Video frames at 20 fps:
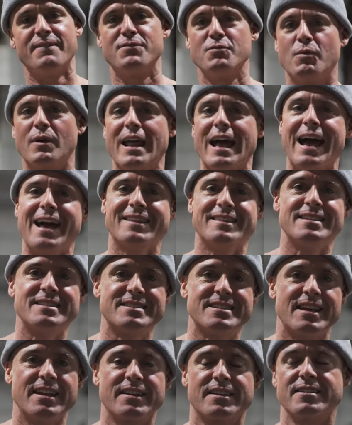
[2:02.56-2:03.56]
if you wanna add
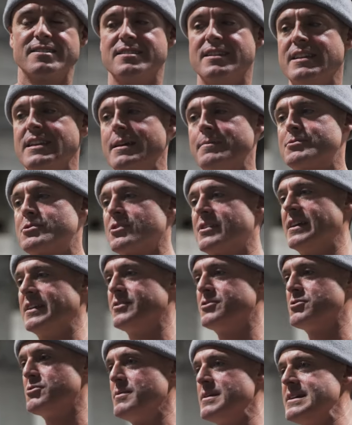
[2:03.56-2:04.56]
these in because the nips are
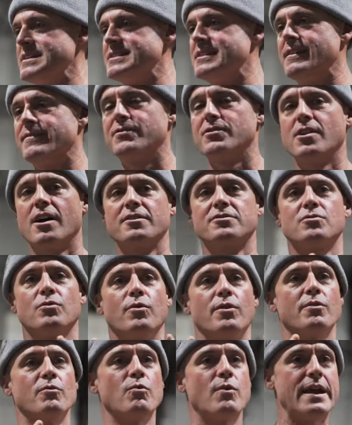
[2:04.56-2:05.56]
getting too easy, if you're not
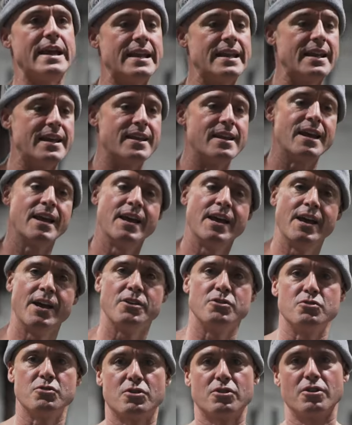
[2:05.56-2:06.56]
doing weighted,
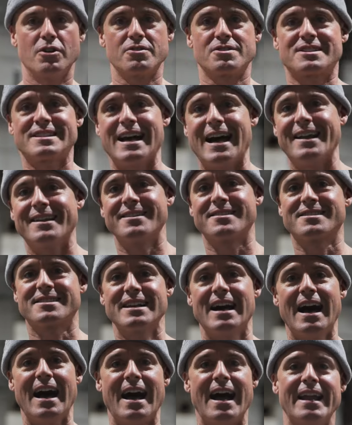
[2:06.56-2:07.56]
you can go side to
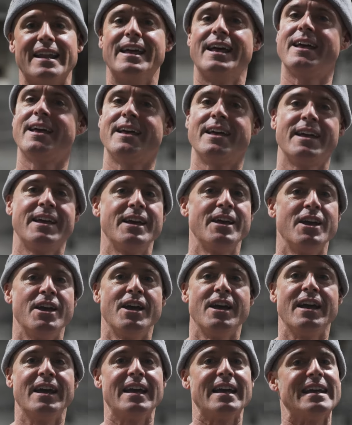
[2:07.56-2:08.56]
side.
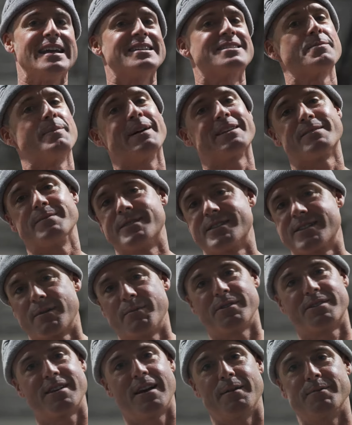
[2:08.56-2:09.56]
It's about to be
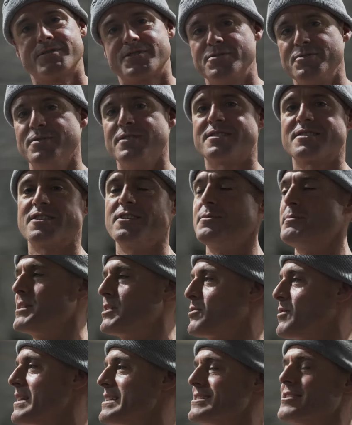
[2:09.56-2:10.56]
summertime soon, it's gonna be
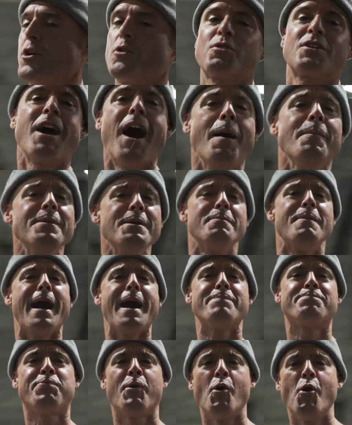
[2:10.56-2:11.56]
crazy. Don't come to
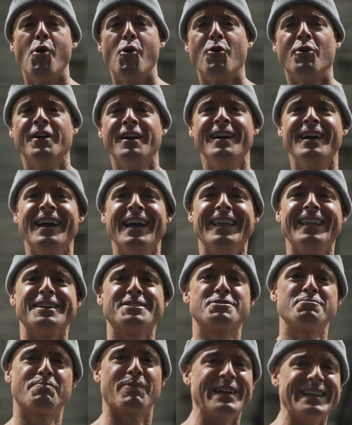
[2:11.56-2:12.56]
my pool
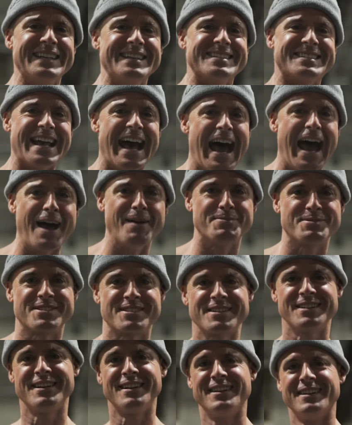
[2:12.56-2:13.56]
unless you bring these abs.